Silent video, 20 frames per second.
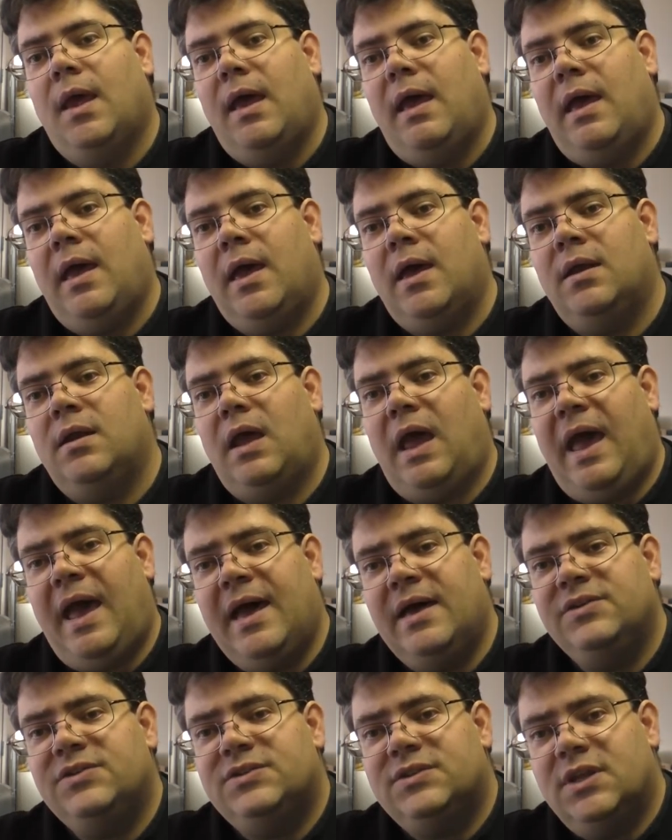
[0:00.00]
And
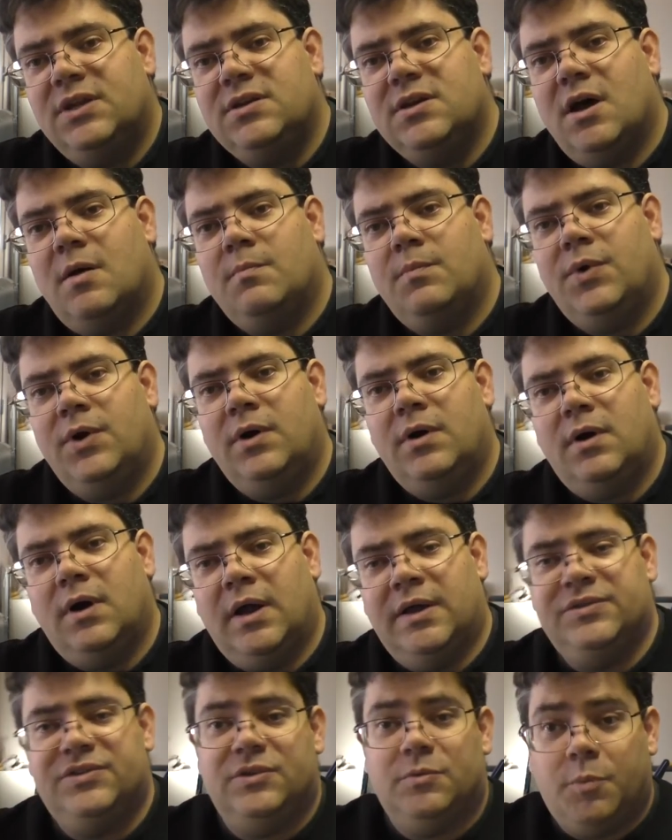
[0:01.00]
as the number,
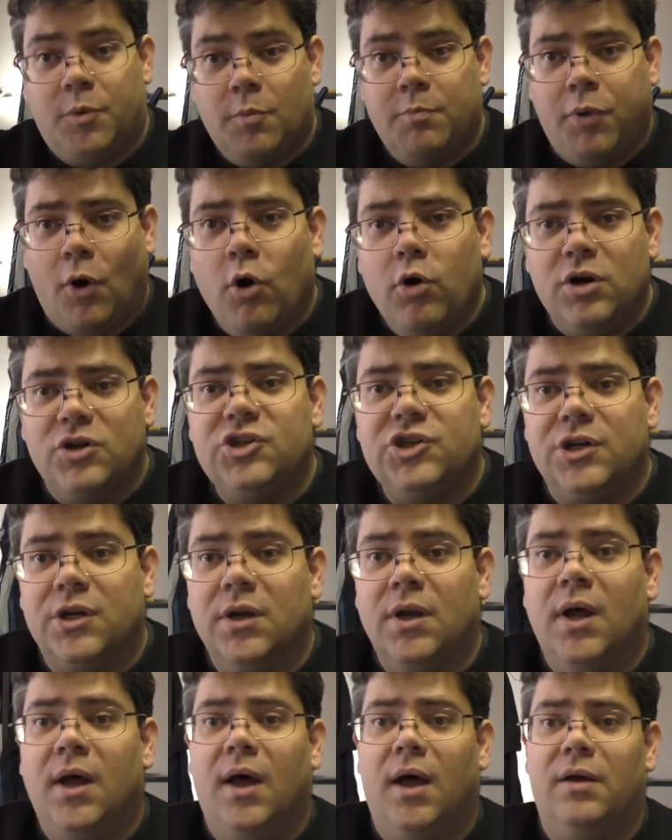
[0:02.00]
as the proportion
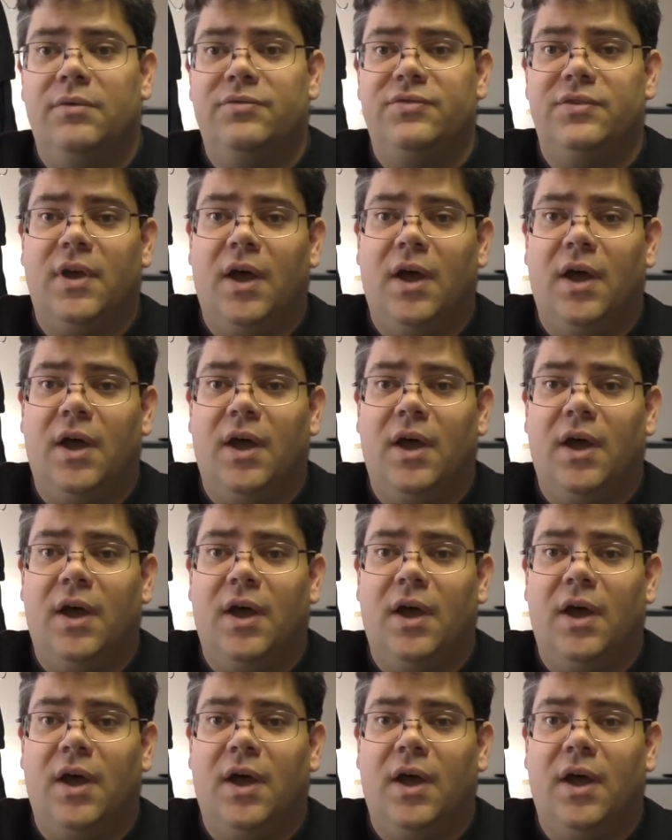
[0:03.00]
of,